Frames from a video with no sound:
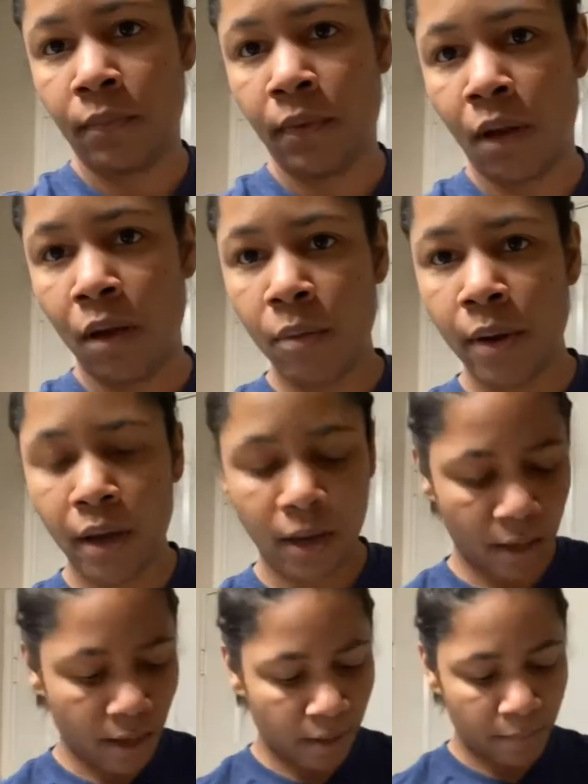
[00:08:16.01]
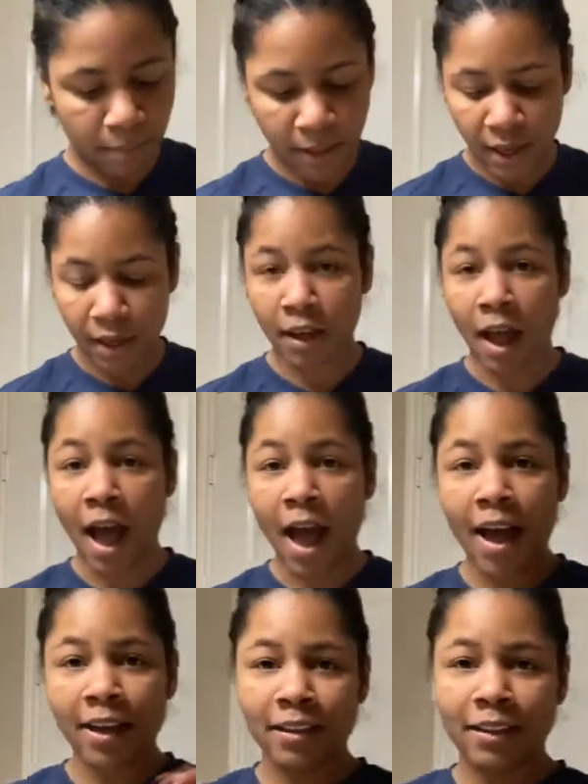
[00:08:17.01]
All right, I am back.
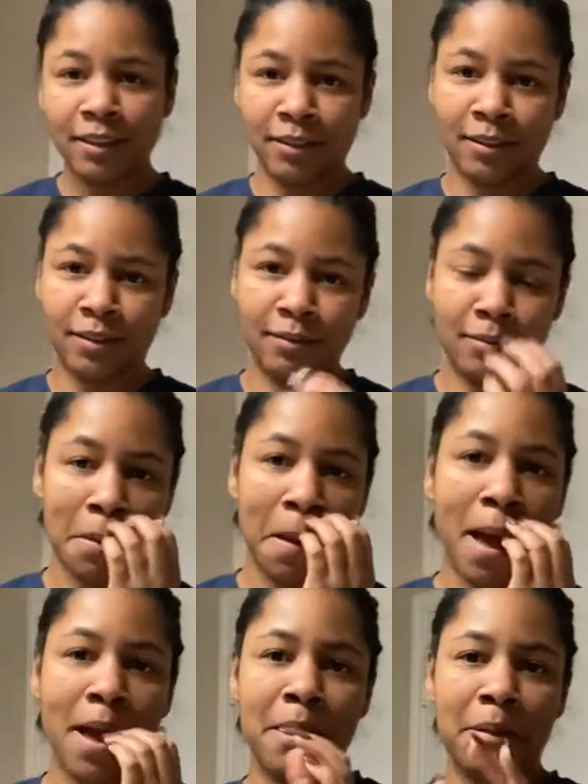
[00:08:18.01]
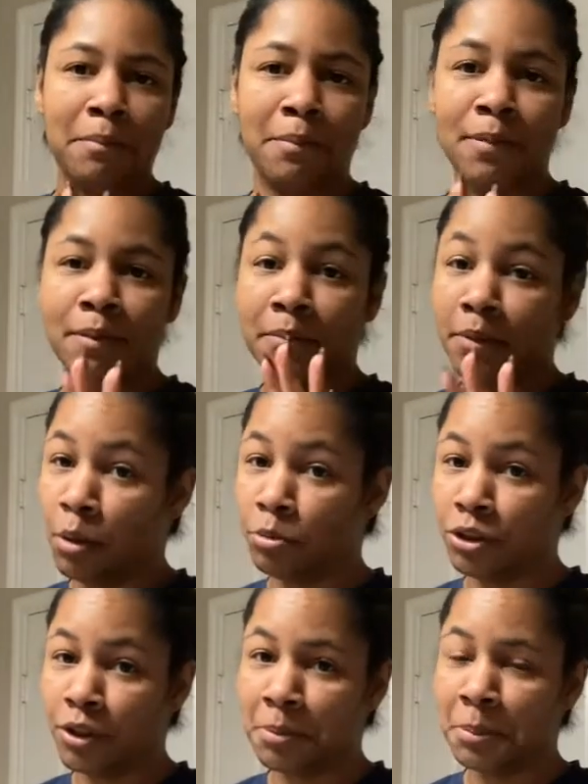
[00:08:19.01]
Listen, don't
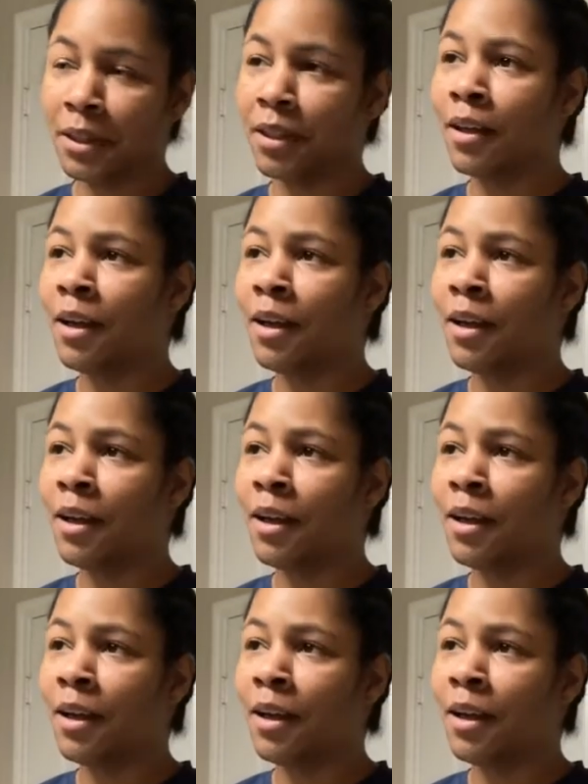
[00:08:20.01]
judge me.